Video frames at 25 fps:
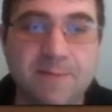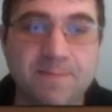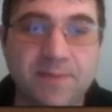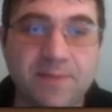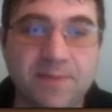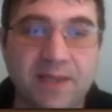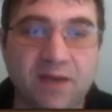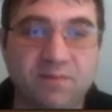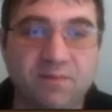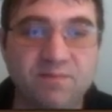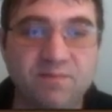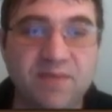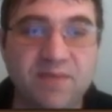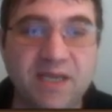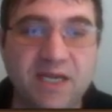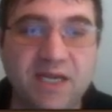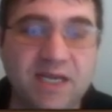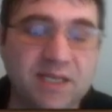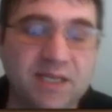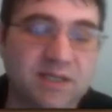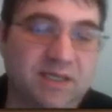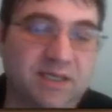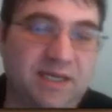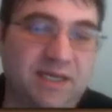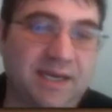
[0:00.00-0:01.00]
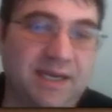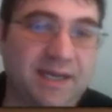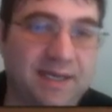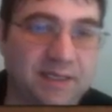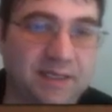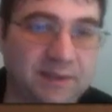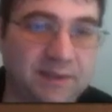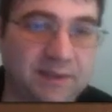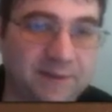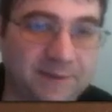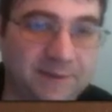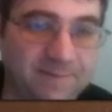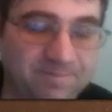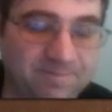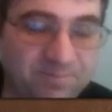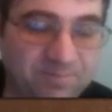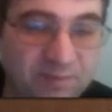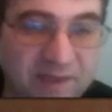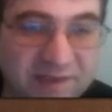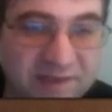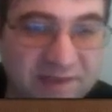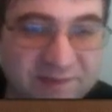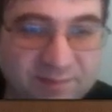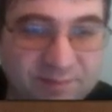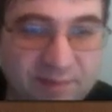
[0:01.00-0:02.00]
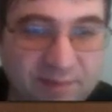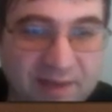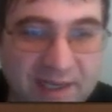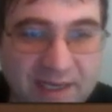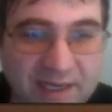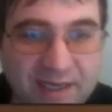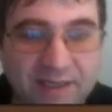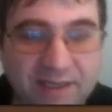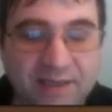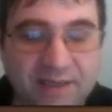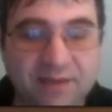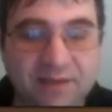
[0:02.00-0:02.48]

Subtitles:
Now, meeting the Catalan as black